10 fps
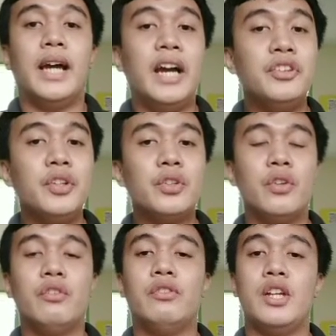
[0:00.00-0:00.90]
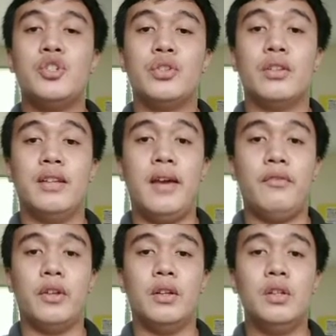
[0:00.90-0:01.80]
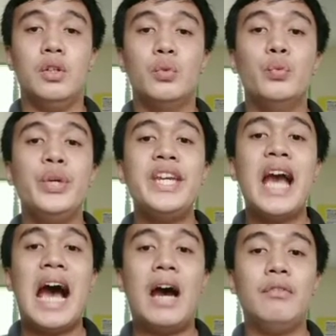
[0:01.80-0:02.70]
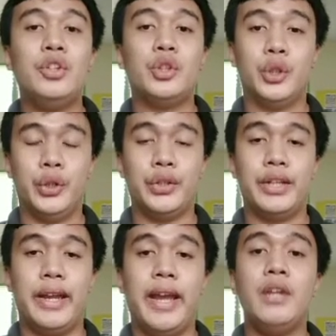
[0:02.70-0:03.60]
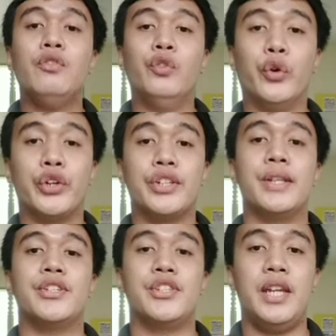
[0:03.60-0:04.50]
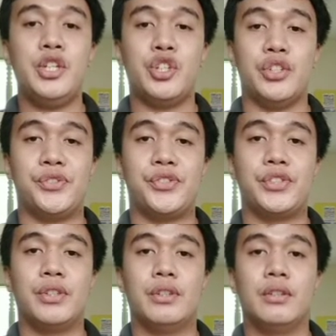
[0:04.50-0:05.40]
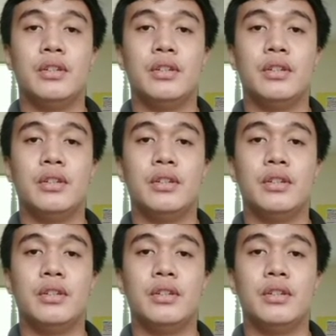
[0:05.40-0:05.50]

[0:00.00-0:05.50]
Under conventional level, we have the third and fourth stages.